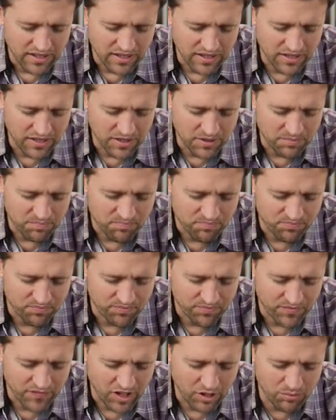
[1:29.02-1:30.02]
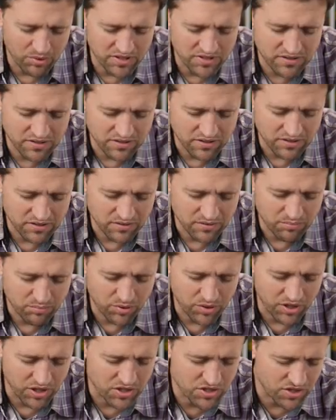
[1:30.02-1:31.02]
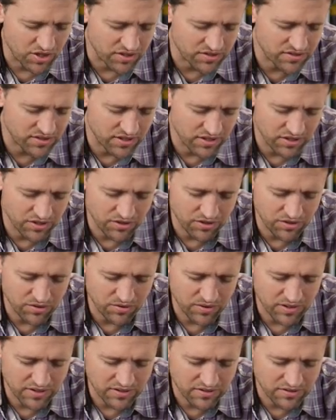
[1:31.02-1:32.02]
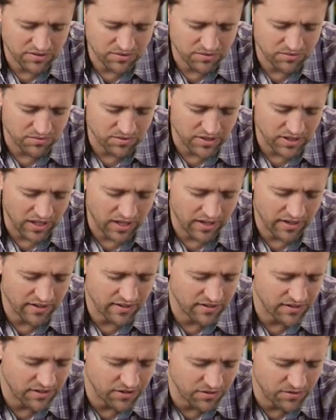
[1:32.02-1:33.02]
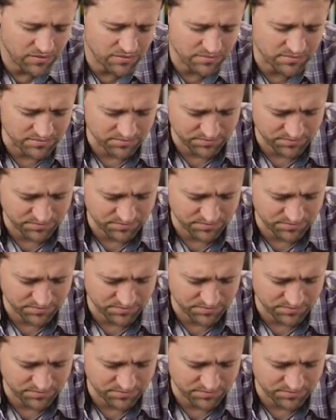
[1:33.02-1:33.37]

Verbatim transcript: uh, Help us to put our trust in you and to rely on you.